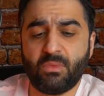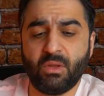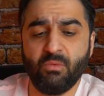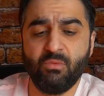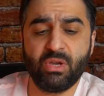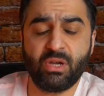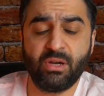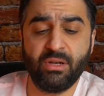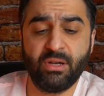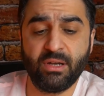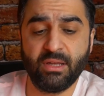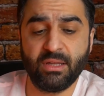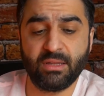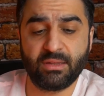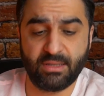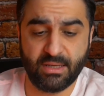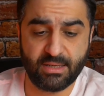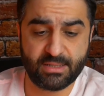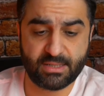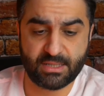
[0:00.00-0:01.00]
we're gonna need
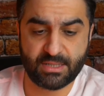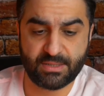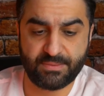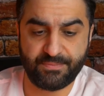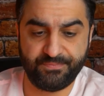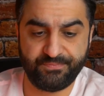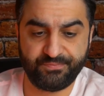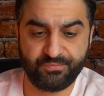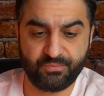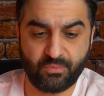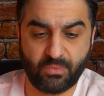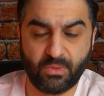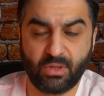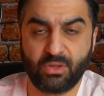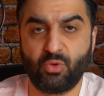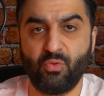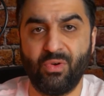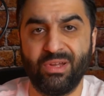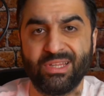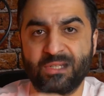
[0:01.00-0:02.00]
this
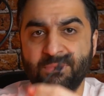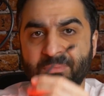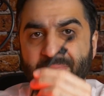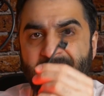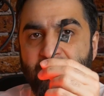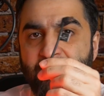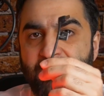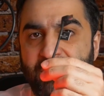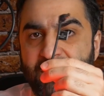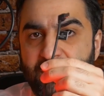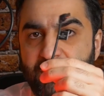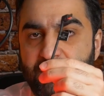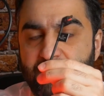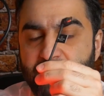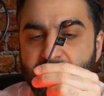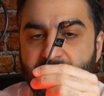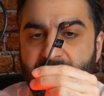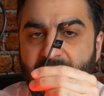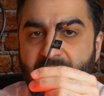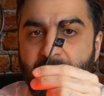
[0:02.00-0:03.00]

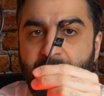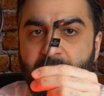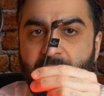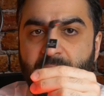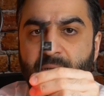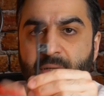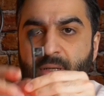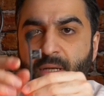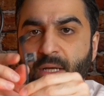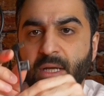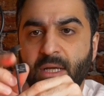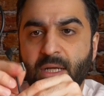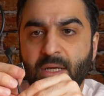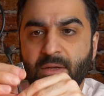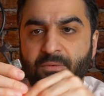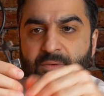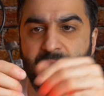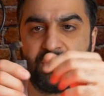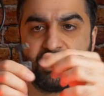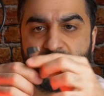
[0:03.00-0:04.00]
20mm cable,
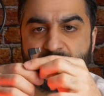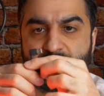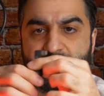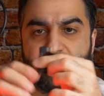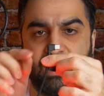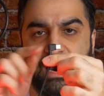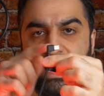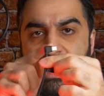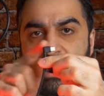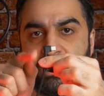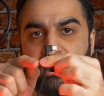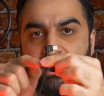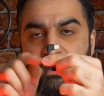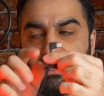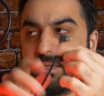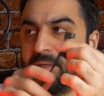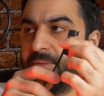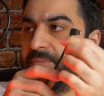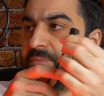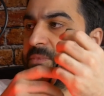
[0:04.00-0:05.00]
which is
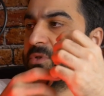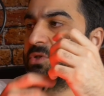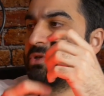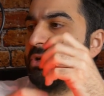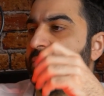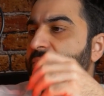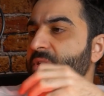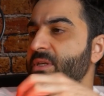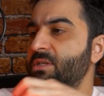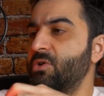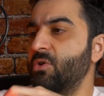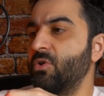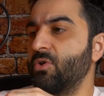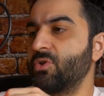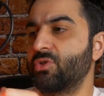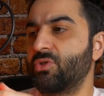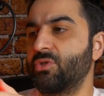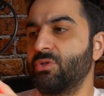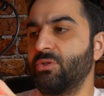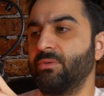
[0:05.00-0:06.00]
angled. So this
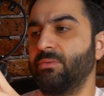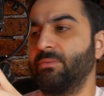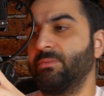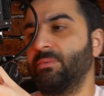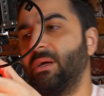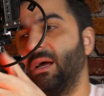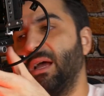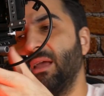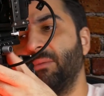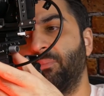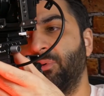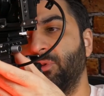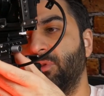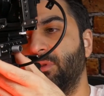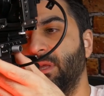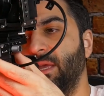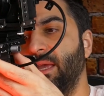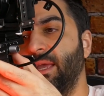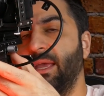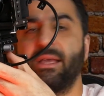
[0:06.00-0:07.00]
goes to, I
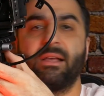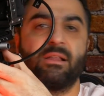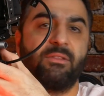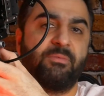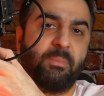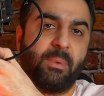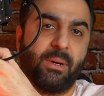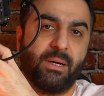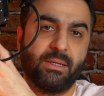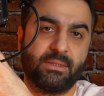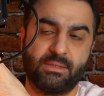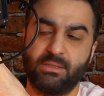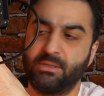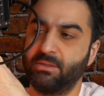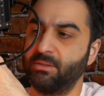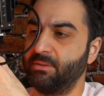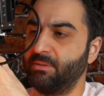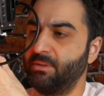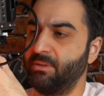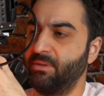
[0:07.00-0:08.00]
put the angled part to
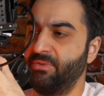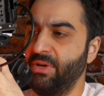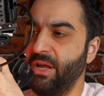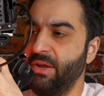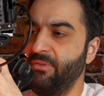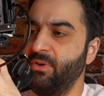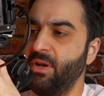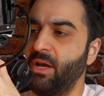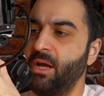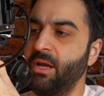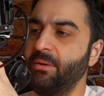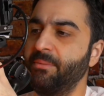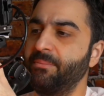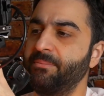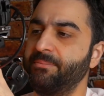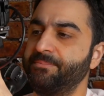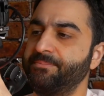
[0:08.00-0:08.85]
the Raveneye.